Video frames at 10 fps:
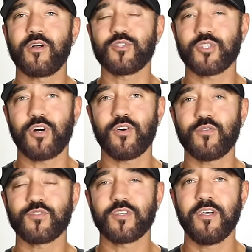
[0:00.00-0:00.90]

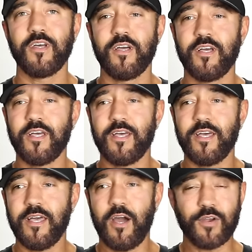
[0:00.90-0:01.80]
ourselves
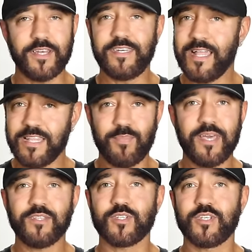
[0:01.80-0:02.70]
on a daily
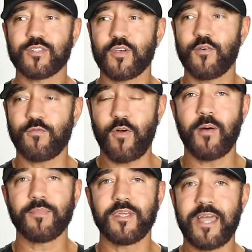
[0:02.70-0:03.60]
basis
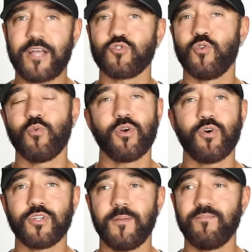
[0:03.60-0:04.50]
from the natural
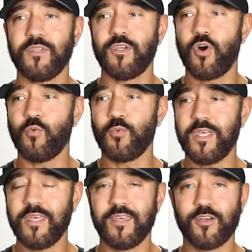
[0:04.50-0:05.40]
world. You know,
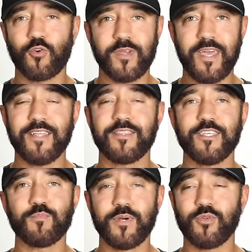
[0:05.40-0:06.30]
we create
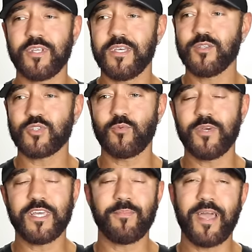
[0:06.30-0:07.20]
these buildings and we
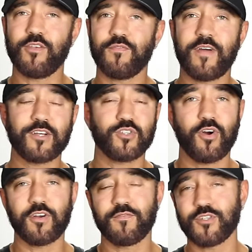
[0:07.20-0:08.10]
can manufacture
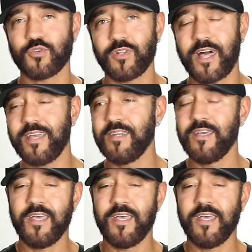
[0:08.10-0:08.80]
artificial light,